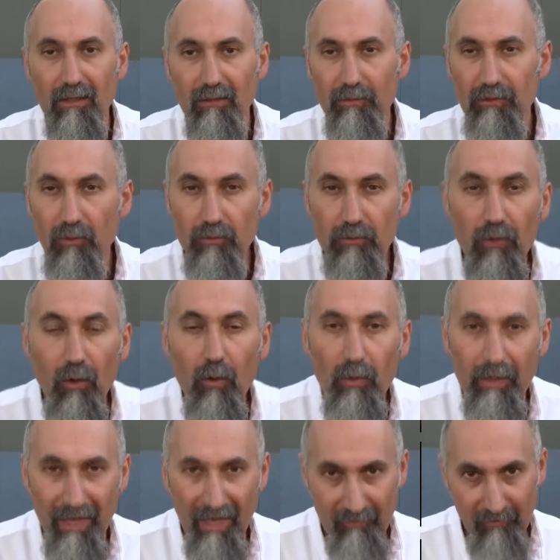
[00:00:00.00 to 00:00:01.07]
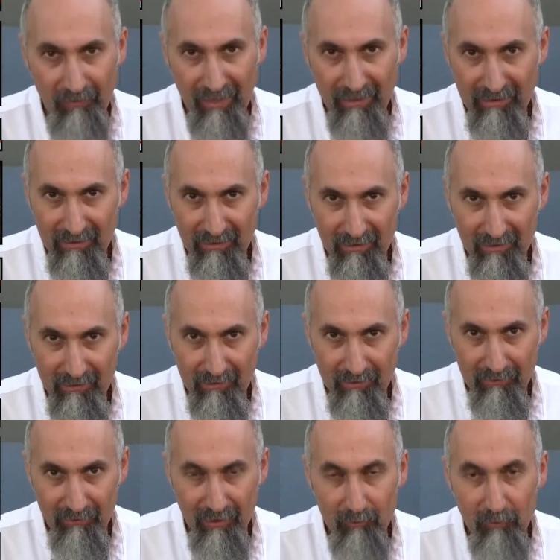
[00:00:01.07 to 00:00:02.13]
we don't know what f of x is,
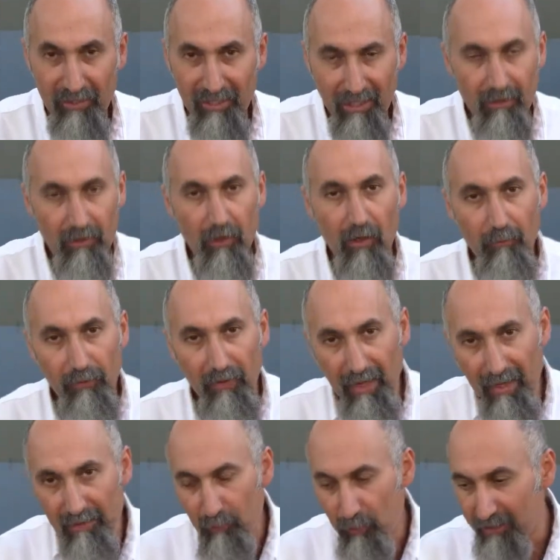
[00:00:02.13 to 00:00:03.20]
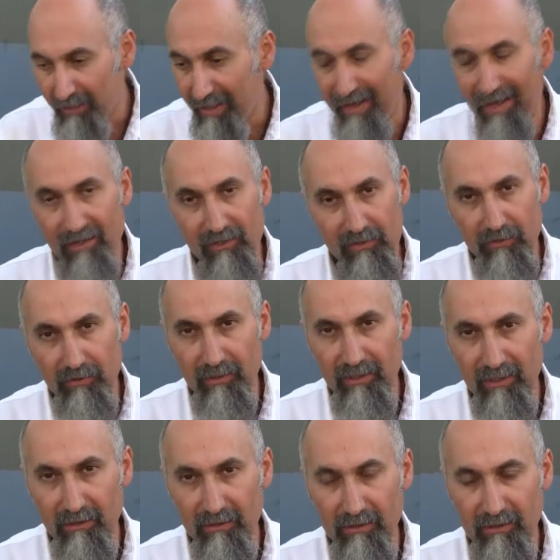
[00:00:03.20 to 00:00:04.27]
right? We can't comprehend what that answer
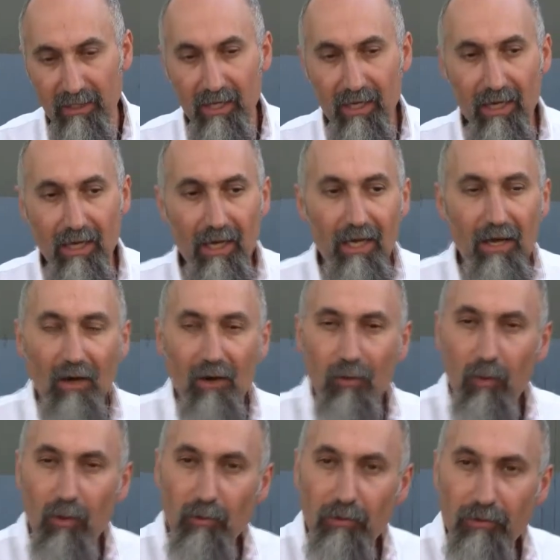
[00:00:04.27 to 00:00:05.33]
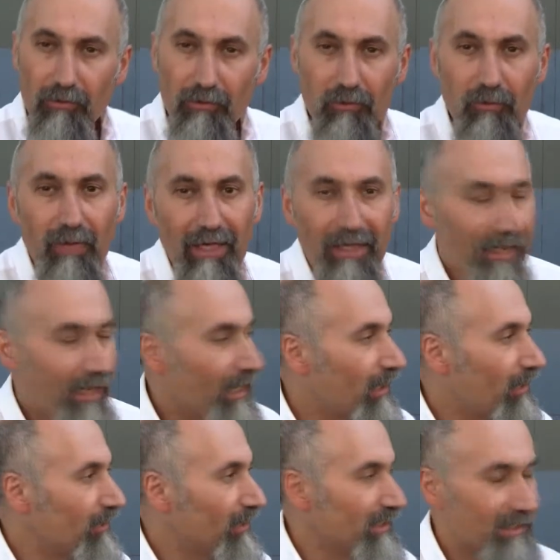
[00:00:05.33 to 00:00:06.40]
is. What we're going to do right
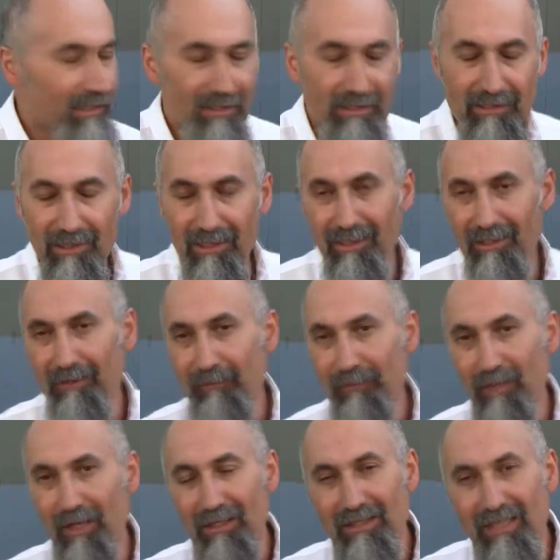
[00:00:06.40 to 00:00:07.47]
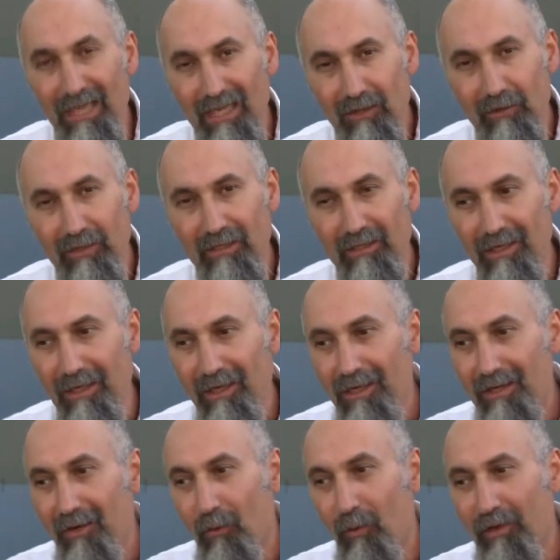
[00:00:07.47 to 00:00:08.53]
now is um, take a look at
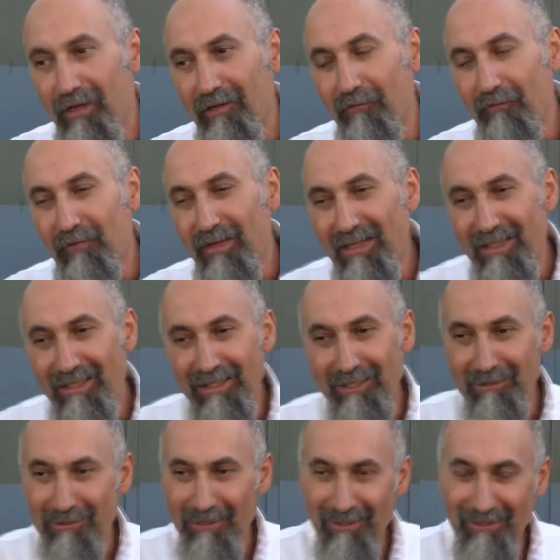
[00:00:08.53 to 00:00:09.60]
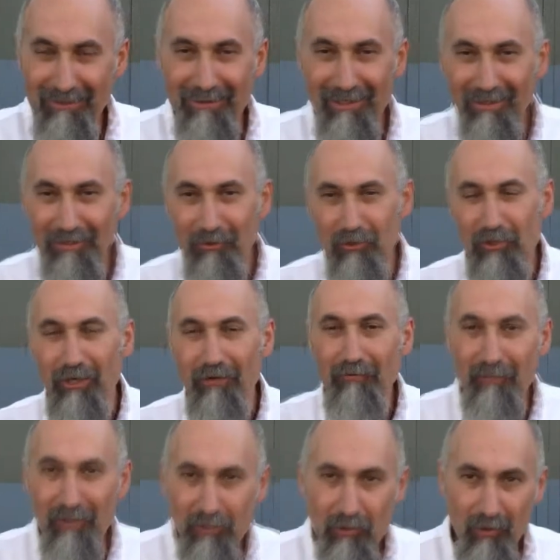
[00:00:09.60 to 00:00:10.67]
what infinity, you know, try to
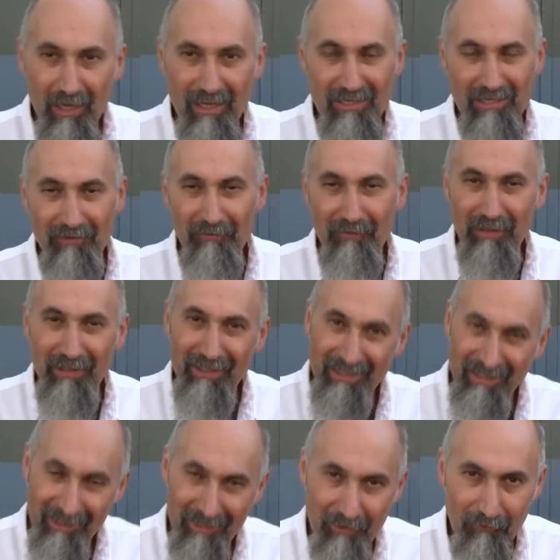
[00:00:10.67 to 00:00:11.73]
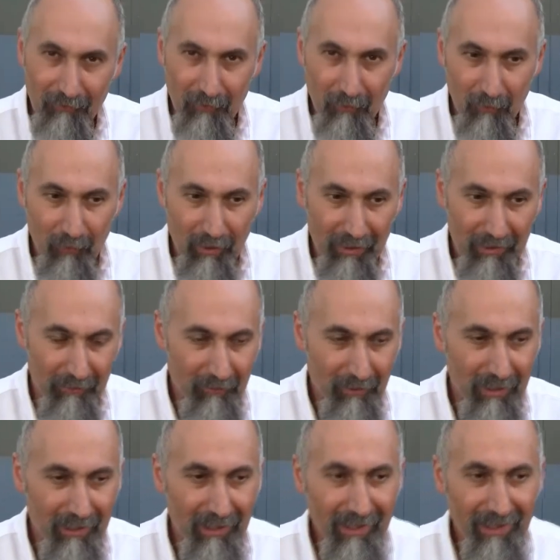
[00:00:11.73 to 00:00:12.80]
visualize infinity in a different way,
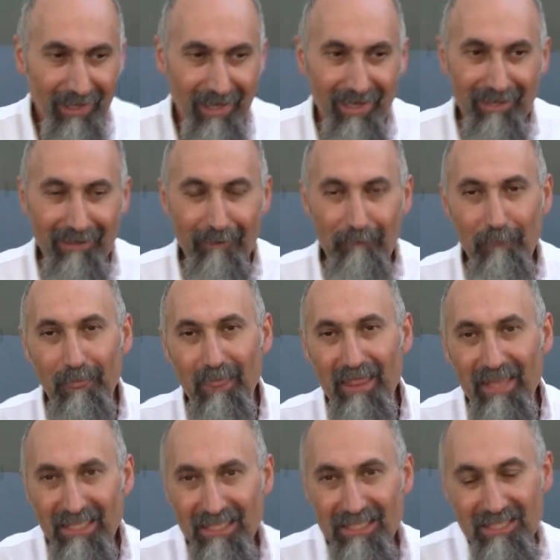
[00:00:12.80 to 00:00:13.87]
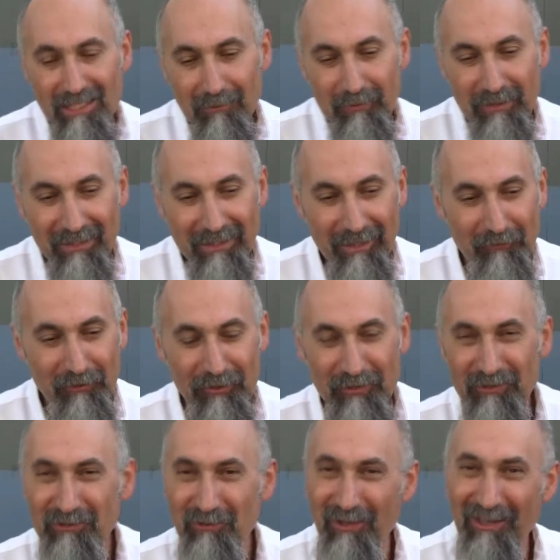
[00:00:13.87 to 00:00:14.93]
right? And this is something that I've
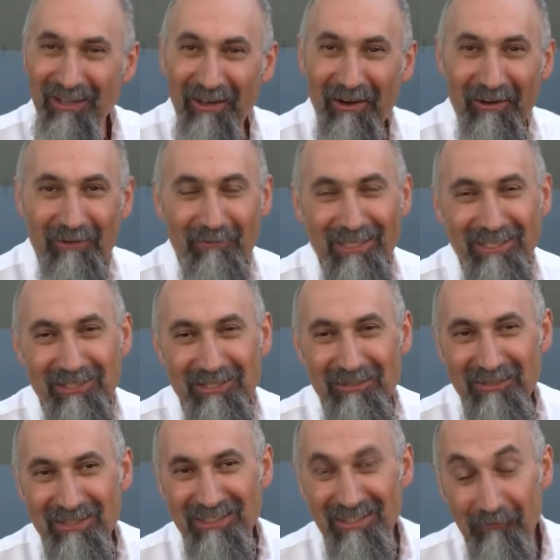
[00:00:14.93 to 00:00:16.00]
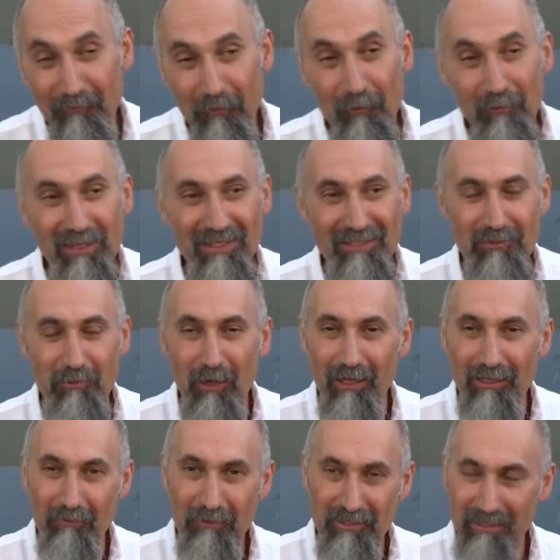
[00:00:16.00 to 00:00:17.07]
used with a lot of my students, and for me as
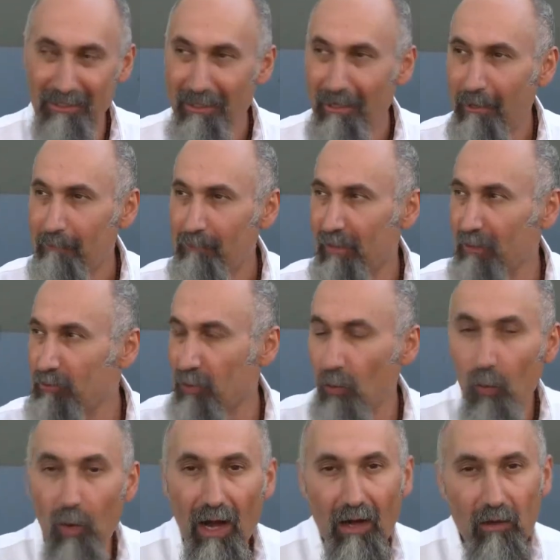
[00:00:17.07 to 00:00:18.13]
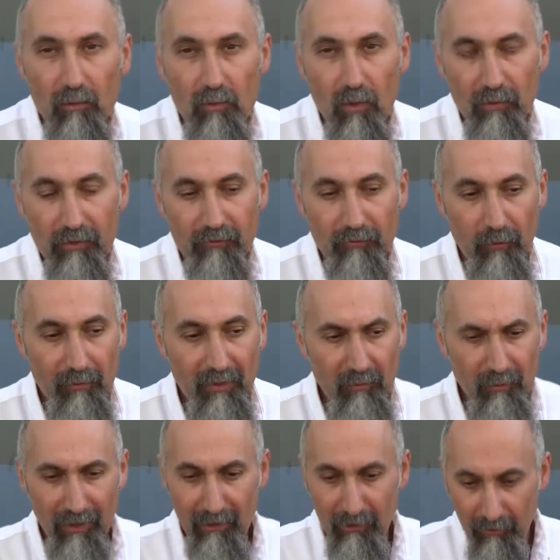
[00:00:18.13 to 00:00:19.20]
well. It was a, it was a wow moment for me
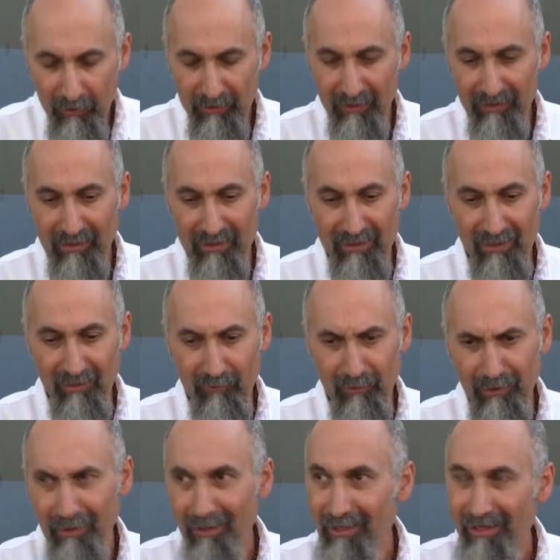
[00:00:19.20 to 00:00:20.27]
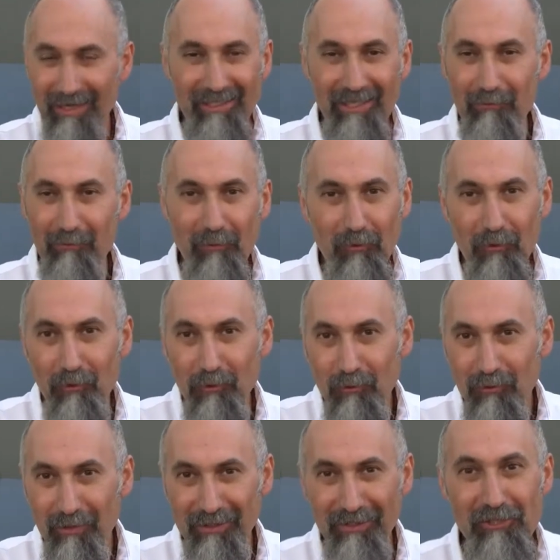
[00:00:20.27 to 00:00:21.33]
when I looked at this thing. When I can't remember
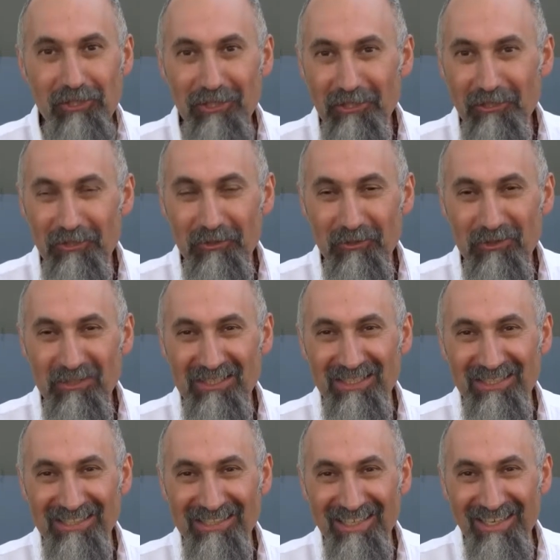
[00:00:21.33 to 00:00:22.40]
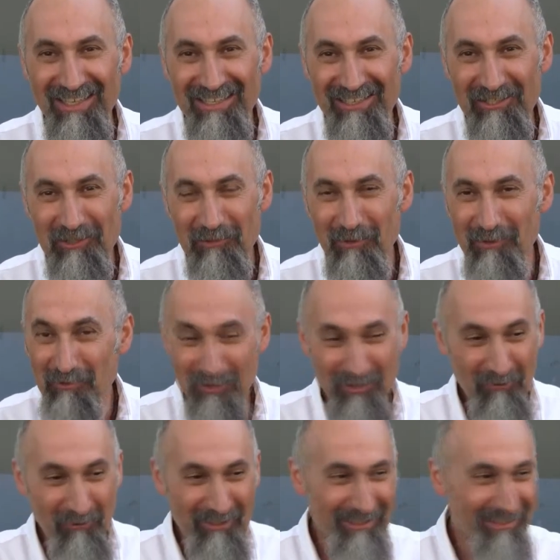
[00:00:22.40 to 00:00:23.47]
who initially introduced this this to me. It was
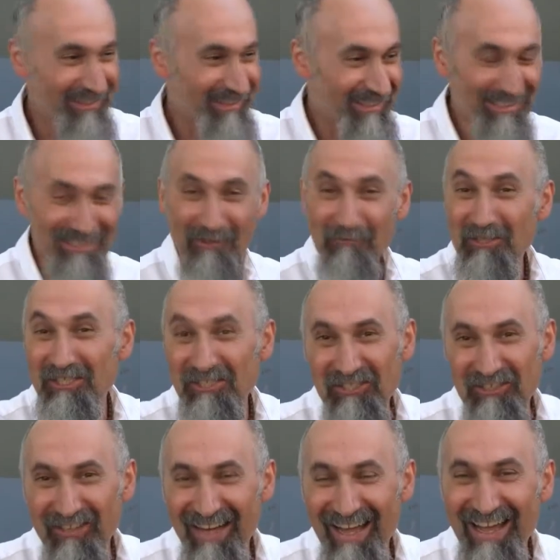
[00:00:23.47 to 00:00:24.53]
someone in uh, some teacher that I